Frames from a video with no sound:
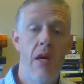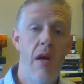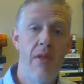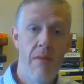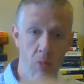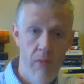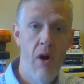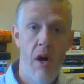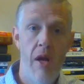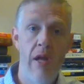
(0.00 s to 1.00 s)
and then move
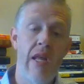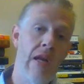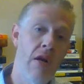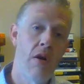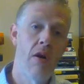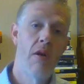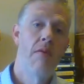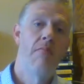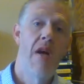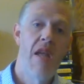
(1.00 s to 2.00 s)
on. Here,
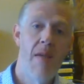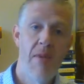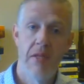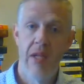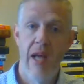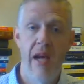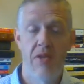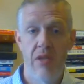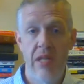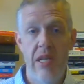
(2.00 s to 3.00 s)
my aim is to
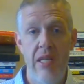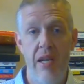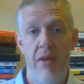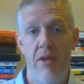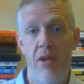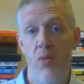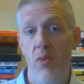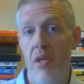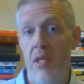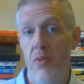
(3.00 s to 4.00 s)
actually detail them, the
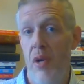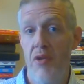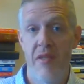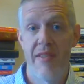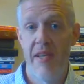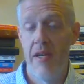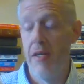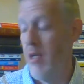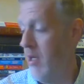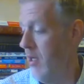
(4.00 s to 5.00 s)
ones where I just
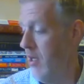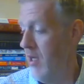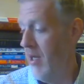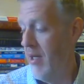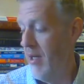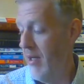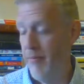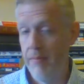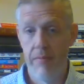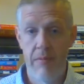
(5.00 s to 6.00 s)
said
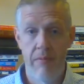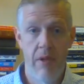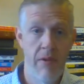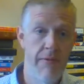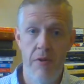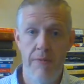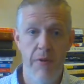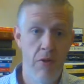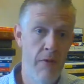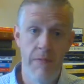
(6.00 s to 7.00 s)
um, the foot,
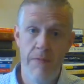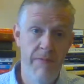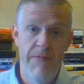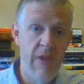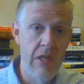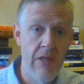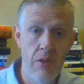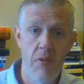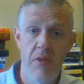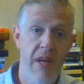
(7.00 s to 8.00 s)
footnote
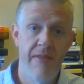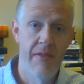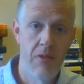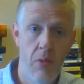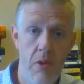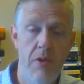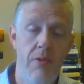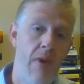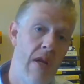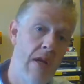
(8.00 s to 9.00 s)
fifty-two cites the source,
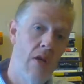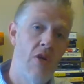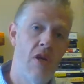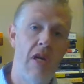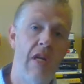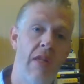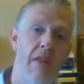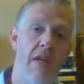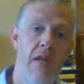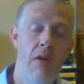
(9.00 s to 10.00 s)
right? Here you're going to
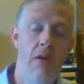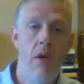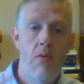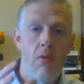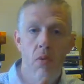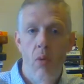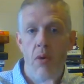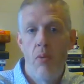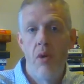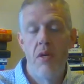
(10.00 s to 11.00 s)
get then, well,
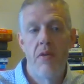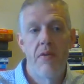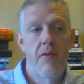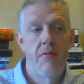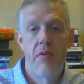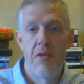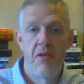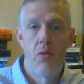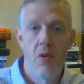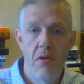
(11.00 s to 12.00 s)
what was the
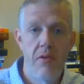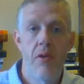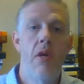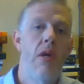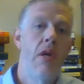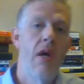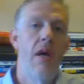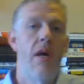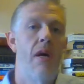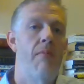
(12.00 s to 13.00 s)
source?
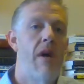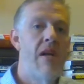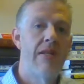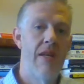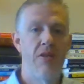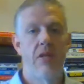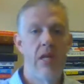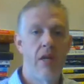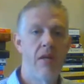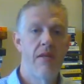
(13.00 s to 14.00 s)
Uh, my intention
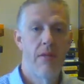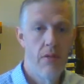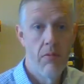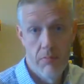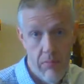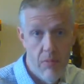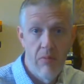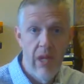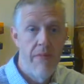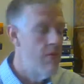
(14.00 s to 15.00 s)
here is to
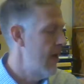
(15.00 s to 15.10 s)
give you